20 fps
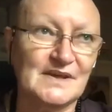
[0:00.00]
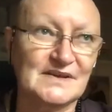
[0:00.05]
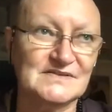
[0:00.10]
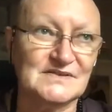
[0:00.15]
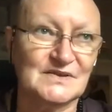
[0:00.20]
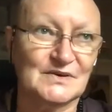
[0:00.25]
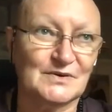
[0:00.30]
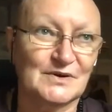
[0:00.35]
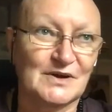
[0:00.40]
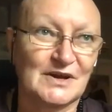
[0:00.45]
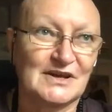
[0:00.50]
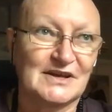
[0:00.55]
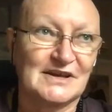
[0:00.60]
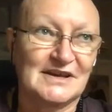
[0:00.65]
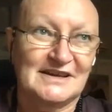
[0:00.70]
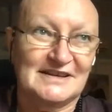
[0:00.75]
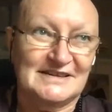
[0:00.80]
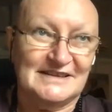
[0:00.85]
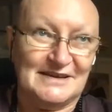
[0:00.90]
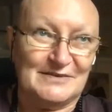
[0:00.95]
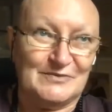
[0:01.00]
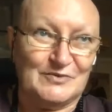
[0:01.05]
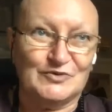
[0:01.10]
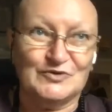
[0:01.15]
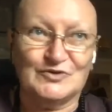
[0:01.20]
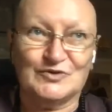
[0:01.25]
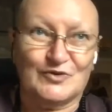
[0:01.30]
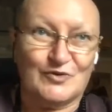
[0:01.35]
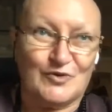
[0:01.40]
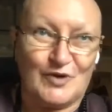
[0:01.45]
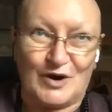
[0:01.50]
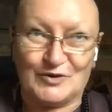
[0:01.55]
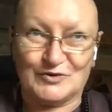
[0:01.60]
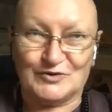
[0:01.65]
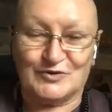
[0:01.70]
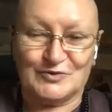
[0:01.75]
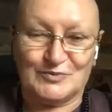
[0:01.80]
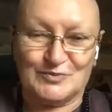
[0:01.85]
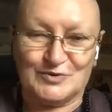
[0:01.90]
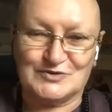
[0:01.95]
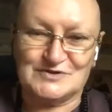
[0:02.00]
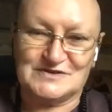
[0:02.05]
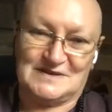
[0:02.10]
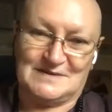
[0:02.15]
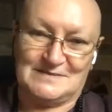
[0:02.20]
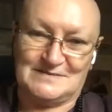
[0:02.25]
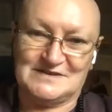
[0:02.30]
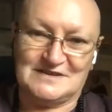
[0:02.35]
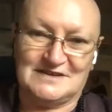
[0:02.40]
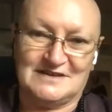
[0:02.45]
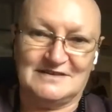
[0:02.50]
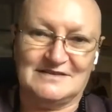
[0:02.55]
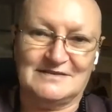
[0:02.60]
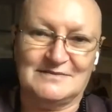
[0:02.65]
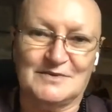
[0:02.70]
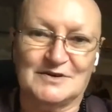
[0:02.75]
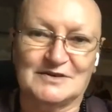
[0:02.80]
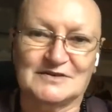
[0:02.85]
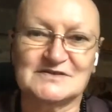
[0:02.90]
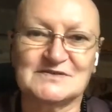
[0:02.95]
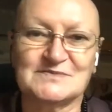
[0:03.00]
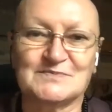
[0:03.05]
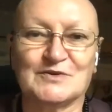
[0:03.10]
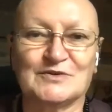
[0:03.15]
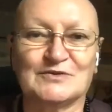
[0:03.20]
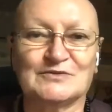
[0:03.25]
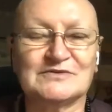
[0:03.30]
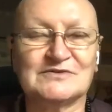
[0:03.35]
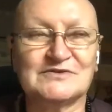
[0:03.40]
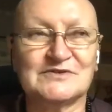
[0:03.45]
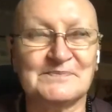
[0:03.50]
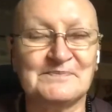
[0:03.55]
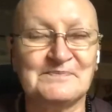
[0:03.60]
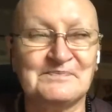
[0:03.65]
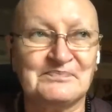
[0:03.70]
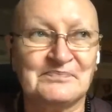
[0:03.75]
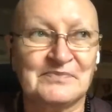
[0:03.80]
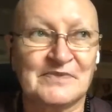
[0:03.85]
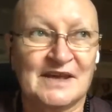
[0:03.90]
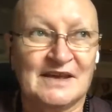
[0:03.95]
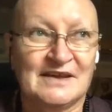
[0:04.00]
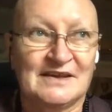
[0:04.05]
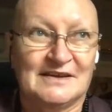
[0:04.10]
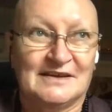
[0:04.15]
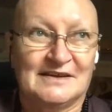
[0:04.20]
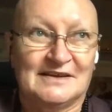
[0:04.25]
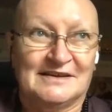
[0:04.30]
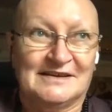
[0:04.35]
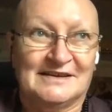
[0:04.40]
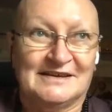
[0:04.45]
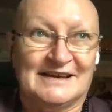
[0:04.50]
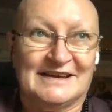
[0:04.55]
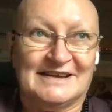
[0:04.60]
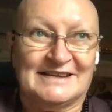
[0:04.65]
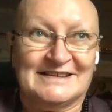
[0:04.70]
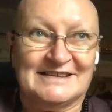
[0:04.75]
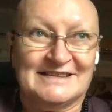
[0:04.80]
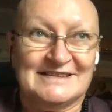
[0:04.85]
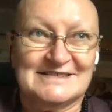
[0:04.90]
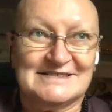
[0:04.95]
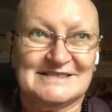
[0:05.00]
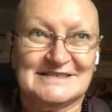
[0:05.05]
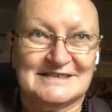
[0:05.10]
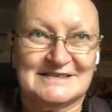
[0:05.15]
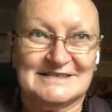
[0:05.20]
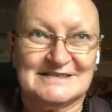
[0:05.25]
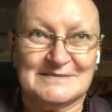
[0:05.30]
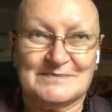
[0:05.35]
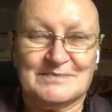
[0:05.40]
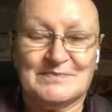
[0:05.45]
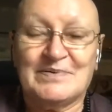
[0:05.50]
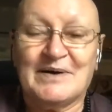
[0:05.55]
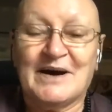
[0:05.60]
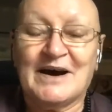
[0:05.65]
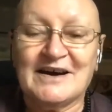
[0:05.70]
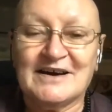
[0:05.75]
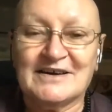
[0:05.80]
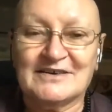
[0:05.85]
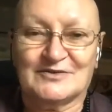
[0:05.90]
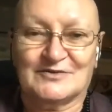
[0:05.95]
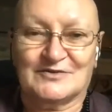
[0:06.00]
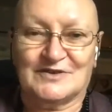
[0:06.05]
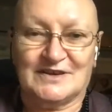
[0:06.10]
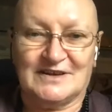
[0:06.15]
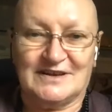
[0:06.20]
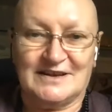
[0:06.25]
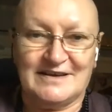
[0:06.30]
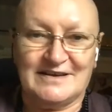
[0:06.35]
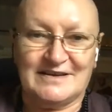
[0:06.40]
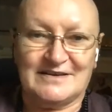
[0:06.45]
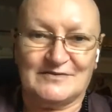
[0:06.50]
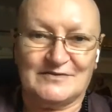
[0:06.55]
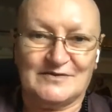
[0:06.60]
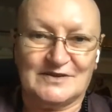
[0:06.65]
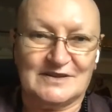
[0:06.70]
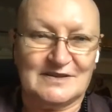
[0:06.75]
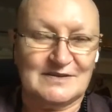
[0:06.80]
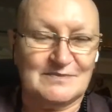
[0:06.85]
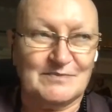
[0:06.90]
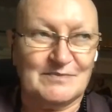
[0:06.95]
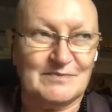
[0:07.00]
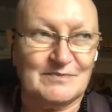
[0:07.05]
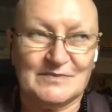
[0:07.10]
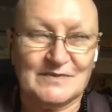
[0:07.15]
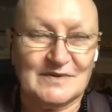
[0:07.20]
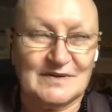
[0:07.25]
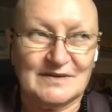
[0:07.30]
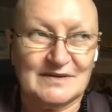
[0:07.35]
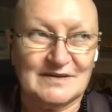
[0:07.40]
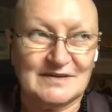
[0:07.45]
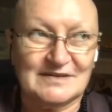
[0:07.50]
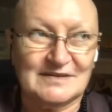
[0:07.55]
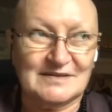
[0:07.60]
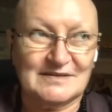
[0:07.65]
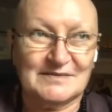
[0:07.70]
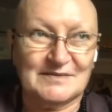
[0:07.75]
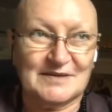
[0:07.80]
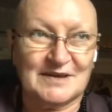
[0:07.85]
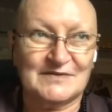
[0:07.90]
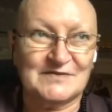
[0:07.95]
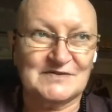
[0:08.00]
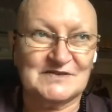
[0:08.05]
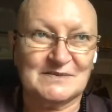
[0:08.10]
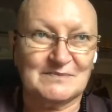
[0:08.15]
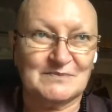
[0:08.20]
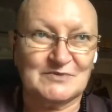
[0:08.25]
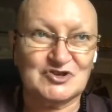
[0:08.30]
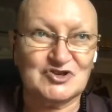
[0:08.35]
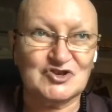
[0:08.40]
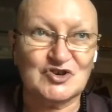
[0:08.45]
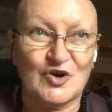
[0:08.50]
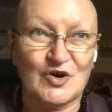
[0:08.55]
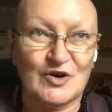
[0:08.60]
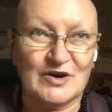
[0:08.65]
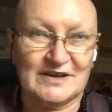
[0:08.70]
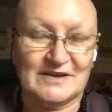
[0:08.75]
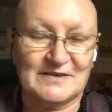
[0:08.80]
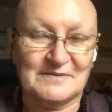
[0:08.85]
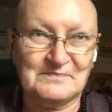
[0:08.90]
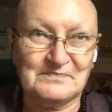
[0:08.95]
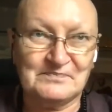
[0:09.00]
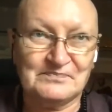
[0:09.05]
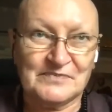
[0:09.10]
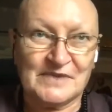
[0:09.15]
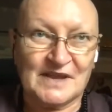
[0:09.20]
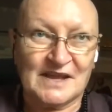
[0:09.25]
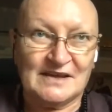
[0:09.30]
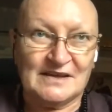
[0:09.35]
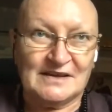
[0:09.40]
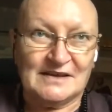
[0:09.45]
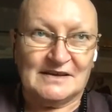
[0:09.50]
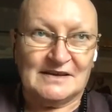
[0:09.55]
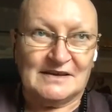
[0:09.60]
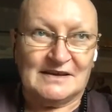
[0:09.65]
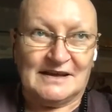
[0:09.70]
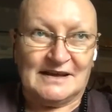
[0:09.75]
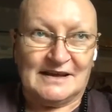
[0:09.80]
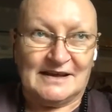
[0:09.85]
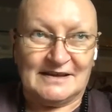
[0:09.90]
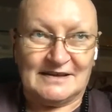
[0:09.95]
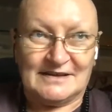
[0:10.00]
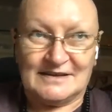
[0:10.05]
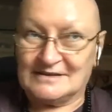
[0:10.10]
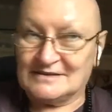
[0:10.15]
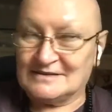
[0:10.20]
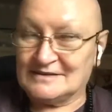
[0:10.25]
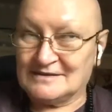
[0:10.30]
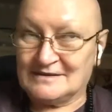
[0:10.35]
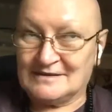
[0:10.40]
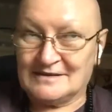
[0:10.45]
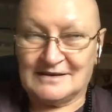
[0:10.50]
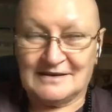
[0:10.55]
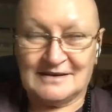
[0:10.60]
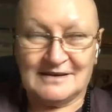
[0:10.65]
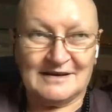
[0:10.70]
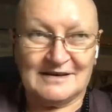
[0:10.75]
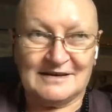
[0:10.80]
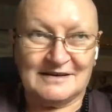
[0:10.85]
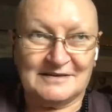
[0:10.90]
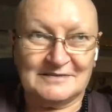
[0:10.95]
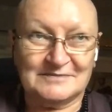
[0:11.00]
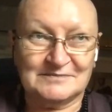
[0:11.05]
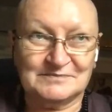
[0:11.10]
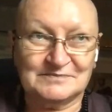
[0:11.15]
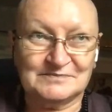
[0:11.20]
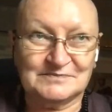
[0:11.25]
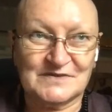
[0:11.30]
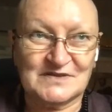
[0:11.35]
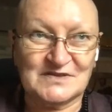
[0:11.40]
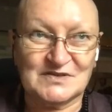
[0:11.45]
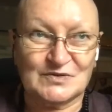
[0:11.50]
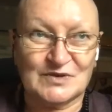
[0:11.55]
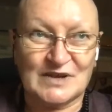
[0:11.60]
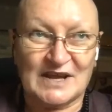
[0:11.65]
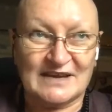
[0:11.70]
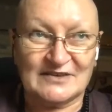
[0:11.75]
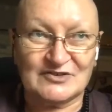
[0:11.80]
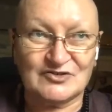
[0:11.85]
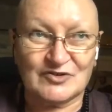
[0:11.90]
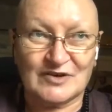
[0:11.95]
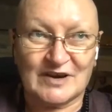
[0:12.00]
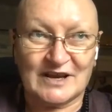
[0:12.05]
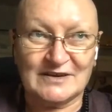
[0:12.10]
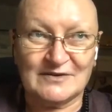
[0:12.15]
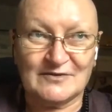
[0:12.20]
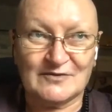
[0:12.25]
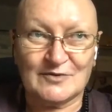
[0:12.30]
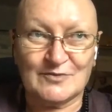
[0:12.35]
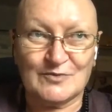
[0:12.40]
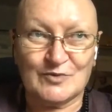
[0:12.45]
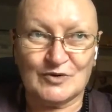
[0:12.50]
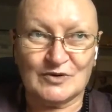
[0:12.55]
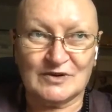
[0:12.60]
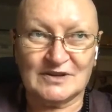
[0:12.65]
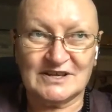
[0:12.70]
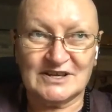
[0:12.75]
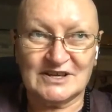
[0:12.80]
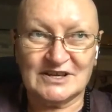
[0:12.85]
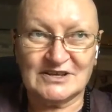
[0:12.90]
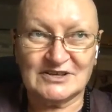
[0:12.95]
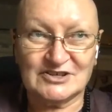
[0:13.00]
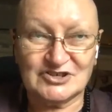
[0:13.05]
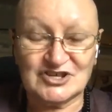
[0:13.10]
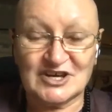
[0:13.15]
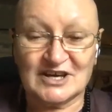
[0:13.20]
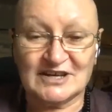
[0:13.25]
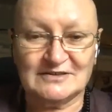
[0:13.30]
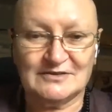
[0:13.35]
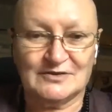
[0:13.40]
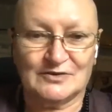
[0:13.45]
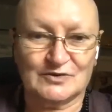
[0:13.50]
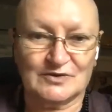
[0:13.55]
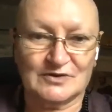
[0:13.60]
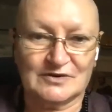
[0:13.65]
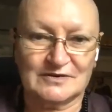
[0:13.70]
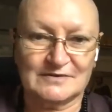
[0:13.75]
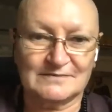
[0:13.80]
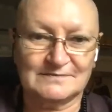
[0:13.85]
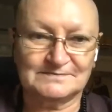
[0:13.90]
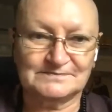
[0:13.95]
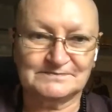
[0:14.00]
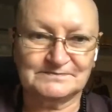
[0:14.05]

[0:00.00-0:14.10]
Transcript: So they want to go out to put something in the monk's bowls, and it's a part of their life. It gives them joy, and so they are trained from early childhood on.